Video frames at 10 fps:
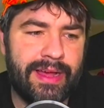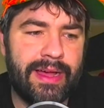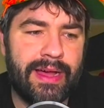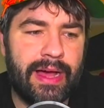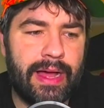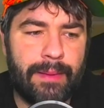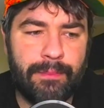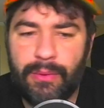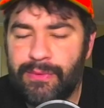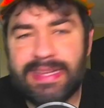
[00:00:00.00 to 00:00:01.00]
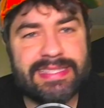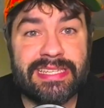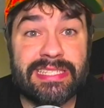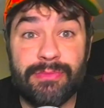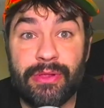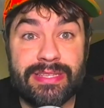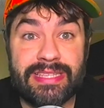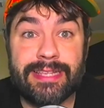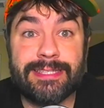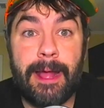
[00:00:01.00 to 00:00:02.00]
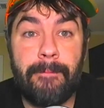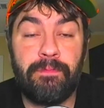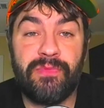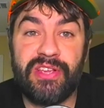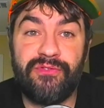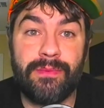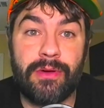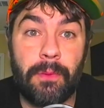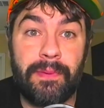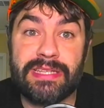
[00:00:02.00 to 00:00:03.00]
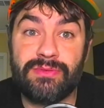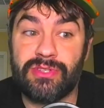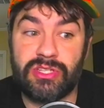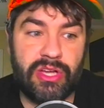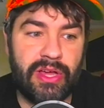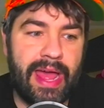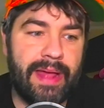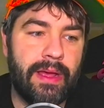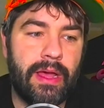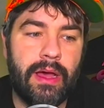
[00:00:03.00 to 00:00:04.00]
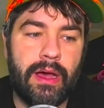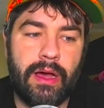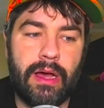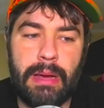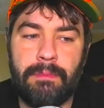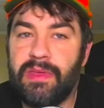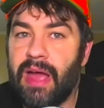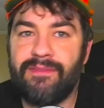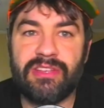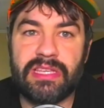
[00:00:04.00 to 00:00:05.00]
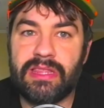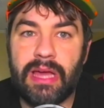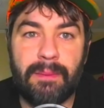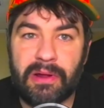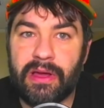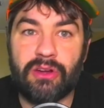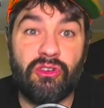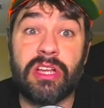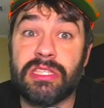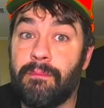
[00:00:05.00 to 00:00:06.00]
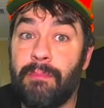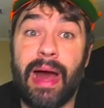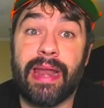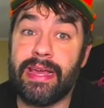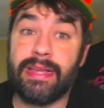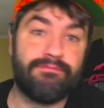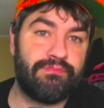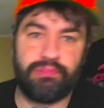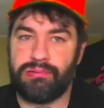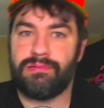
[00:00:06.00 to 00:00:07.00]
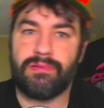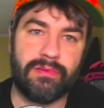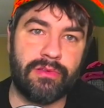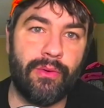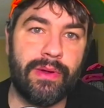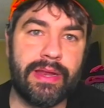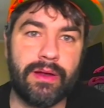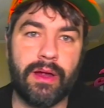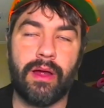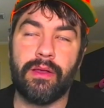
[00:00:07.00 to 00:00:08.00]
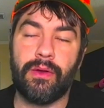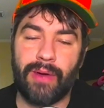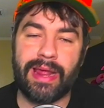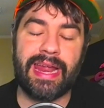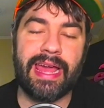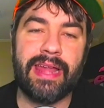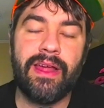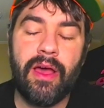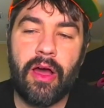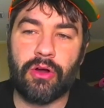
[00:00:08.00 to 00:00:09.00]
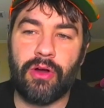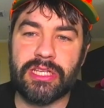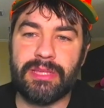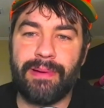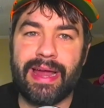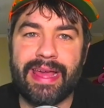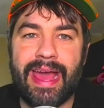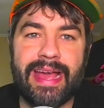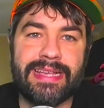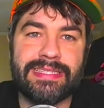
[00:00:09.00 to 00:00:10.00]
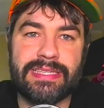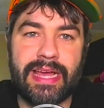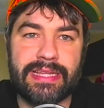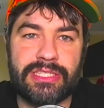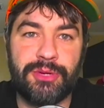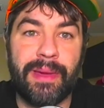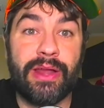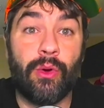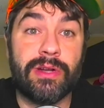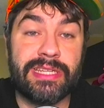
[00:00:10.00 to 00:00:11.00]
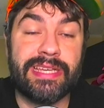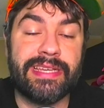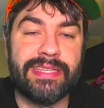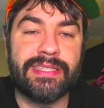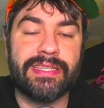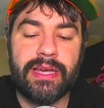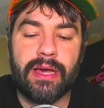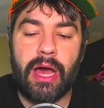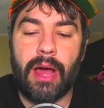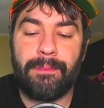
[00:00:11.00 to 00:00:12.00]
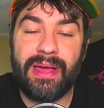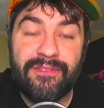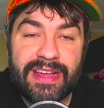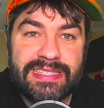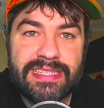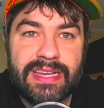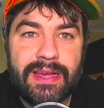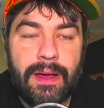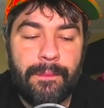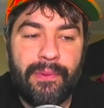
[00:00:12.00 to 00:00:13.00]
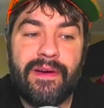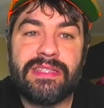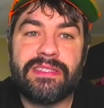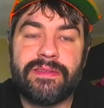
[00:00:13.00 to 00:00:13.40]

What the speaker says: But we did see some of those things that Teofimo Lopez was good at. Obviously, the uppercut across the body. He throwing the right hand across the body as Jamaine Ortiz pivots, puts